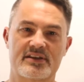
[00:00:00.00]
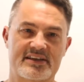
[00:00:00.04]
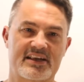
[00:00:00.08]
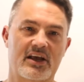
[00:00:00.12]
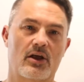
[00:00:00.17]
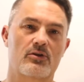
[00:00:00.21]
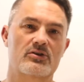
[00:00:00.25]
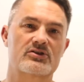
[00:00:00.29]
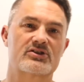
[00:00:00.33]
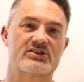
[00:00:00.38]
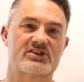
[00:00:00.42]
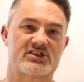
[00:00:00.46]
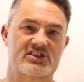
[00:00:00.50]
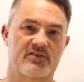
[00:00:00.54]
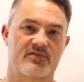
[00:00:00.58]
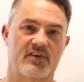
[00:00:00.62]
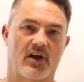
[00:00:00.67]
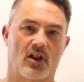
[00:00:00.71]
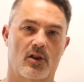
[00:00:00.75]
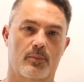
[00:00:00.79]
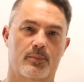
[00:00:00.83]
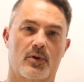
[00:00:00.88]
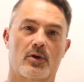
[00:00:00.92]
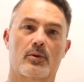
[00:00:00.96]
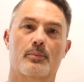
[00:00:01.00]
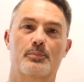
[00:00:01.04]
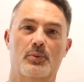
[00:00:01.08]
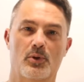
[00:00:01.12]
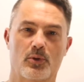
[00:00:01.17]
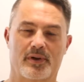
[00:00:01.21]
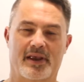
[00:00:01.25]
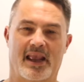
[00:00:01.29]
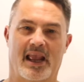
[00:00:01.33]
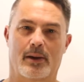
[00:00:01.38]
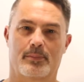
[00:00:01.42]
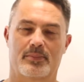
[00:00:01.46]
Intelligence Developer
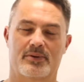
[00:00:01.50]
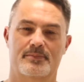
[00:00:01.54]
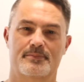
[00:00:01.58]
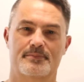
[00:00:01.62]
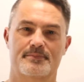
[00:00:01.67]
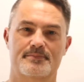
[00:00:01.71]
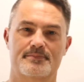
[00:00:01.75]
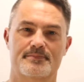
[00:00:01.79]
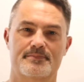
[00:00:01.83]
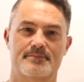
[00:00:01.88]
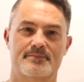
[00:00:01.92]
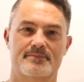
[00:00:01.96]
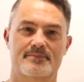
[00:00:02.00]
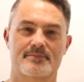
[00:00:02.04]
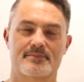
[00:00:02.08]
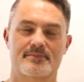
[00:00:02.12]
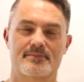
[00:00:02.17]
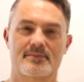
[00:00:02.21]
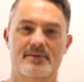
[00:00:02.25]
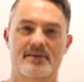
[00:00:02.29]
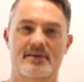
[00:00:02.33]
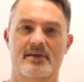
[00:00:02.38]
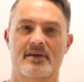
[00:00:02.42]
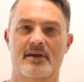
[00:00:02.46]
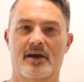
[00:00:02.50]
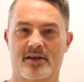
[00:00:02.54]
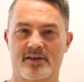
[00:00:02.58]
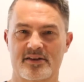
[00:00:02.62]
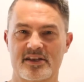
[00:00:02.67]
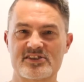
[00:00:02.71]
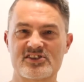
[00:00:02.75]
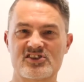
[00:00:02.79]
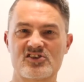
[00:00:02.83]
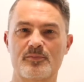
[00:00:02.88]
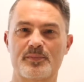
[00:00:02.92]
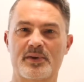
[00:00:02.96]
Bootcamp.
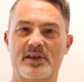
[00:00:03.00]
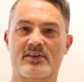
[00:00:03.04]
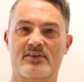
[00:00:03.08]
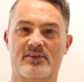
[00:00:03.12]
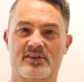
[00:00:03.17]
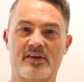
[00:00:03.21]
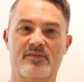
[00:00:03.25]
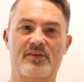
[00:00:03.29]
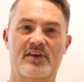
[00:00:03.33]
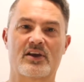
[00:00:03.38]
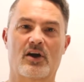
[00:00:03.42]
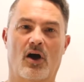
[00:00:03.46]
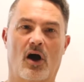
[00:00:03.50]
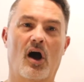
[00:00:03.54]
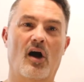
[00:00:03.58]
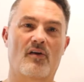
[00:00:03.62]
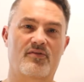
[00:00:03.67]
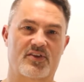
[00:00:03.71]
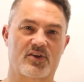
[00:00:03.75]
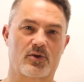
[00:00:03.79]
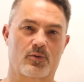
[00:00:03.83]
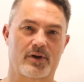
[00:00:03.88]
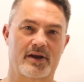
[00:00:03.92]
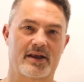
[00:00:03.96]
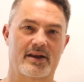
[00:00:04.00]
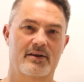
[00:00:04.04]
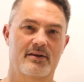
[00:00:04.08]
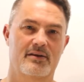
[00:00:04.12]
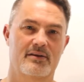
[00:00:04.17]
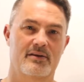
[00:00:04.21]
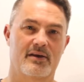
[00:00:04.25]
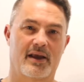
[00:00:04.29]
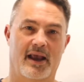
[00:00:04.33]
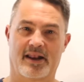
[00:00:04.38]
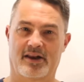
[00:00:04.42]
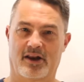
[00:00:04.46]
Unless you've been living off the grid
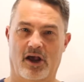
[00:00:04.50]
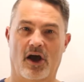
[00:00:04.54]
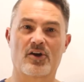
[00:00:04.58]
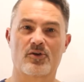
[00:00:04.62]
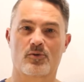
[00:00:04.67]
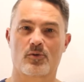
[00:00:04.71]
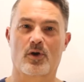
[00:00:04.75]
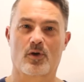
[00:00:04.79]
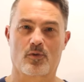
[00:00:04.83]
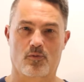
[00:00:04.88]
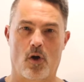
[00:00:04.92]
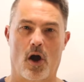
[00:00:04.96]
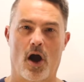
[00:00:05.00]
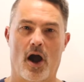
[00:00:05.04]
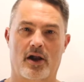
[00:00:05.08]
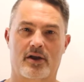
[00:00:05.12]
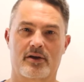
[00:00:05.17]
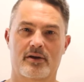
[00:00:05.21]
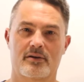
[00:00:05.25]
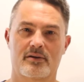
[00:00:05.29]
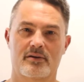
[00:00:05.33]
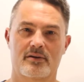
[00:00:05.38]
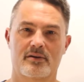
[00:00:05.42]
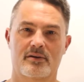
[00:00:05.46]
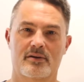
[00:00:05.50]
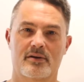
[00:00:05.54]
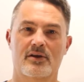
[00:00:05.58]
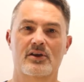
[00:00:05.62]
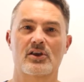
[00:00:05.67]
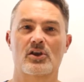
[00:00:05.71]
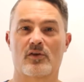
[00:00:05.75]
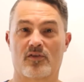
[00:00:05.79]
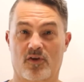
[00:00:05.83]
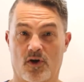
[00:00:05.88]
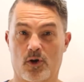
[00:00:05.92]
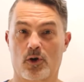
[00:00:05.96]
and under a rock,
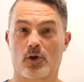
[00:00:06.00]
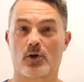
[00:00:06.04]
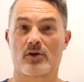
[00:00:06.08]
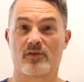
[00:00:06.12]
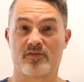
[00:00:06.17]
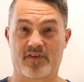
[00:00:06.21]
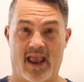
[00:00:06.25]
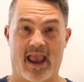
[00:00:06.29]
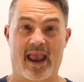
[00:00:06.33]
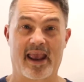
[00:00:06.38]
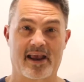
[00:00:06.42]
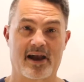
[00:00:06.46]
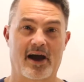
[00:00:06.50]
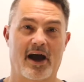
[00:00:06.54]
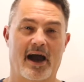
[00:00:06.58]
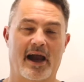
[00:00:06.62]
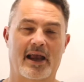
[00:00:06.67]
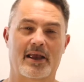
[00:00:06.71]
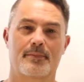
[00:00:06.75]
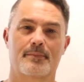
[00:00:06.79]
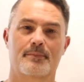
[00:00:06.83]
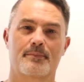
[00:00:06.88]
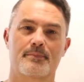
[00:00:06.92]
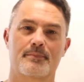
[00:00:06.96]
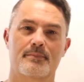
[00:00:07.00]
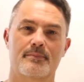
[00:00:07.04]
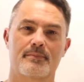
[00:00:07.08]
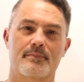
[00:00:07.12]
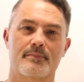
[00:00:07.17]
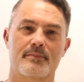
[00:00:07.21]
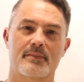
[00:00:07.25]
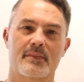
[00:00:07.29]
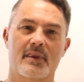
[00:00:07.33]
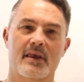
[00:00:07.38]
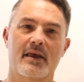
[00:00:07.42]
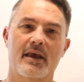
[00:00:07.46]
you've heard of AI.
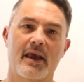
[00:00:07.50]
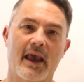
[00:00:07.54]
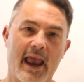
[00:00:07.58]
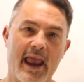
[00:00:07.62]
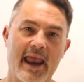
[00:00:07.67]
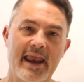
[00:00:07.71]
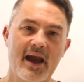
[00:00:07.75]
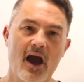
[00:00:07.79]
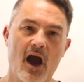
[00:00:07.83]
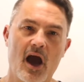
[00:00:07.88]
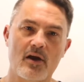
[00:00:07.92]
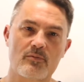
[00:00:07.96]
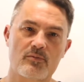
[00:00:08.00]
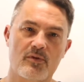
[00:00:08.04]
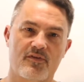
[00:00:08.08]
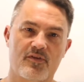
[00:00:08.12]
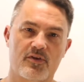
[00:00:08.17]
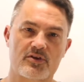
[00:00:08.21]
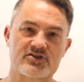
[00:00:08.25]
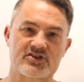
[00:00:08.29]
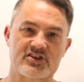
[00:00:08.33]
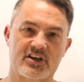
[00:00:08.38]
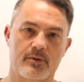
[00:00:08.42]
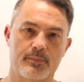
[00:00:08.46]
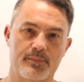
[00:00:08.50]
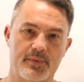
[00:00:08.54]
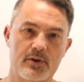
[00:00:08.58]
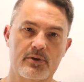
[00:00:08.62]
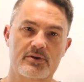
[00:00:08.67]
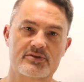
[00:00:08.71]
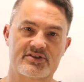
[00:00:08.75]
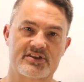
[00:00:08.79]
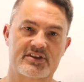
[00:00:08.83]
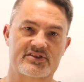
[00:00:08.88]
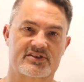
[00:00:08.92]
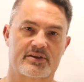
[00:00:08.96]
AI refers to
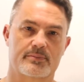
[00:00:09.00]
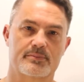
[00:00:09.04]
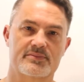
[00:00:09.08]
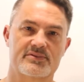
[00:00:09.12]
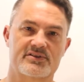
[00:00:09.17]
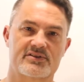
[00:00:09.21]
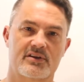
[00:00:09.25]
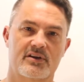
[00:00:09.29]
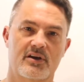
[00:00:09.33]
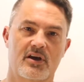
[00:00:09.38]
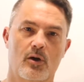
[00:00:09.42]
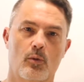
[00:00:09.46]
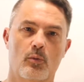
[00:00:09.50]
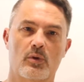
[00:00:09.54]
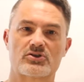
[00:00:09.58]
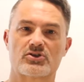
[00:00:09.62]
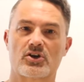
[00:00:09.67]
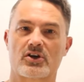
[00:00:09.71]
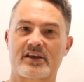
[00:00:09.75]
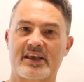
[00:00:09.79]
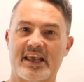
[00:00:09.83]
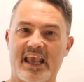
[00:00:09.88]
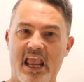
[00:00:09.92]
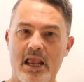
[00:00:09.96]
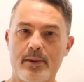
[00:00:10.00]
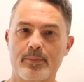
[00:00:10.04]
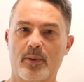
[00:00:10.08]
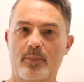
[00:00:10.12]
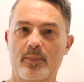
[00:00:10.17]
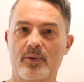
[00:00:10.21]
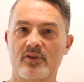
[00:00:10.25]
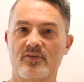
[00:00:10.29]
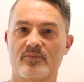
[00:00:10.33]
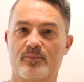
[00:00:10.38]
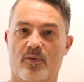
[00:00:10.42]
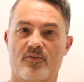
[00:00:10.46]
computer systems which are
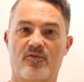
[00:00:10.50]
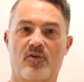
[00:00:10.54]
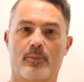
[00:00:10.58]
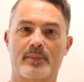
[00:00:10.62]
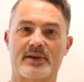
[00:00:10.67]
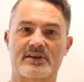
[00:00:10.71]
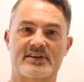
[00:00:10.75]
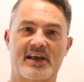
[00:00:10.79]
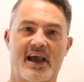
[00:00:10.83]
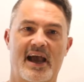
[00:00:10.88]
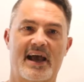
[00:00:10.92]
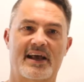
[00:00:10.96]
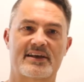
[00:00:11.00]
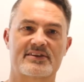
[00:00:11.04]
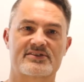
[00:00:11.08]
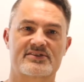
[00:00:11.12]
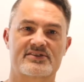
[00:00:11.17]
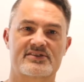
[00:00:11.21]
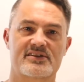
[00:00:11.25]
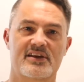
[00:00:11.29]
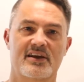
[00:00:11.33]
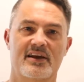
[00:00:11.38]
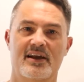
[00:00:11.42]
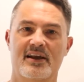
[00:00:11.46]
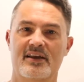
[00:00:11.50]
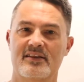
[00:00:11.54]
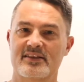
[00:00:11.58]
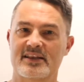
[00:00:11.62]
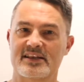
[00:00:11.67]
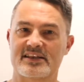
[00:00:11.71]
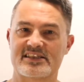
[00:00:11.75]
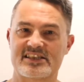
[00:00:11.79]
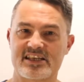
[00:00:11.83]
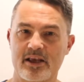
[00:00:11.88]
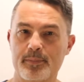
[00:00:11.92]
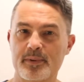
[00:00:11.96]
capable of performing tasks
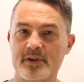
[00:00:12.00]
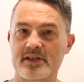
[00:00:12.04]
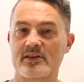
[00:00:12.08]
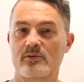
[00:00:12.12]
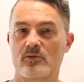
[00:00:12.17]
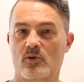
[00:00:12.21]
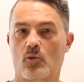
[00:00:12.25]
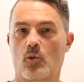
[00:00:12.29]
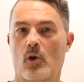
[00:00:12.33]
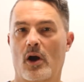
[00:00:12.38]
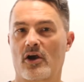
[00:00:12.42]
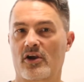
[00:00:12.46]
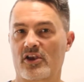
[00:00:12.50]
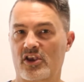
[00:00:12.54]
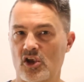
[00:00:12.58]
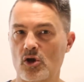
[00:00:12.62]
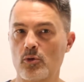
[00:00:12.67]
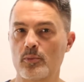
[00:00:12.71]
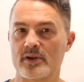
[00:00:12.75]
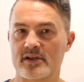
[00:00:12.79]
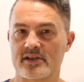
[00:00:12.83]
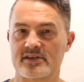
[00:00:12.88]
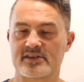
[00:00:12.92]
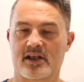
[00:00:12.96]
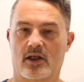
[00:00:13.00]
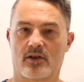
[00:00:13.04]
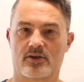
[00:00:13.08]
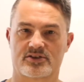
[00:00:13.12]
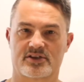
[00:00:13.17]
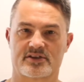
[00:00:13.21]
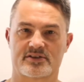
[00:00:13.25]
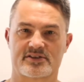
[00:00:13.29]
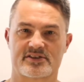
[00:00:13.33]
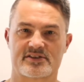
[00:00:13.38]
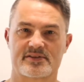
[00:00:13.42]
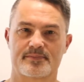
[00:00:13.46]
that typically require human
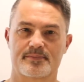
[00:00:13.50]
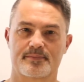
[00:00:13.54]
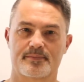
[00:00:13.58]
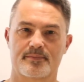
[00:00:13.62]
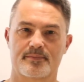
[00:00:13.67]
intelligence.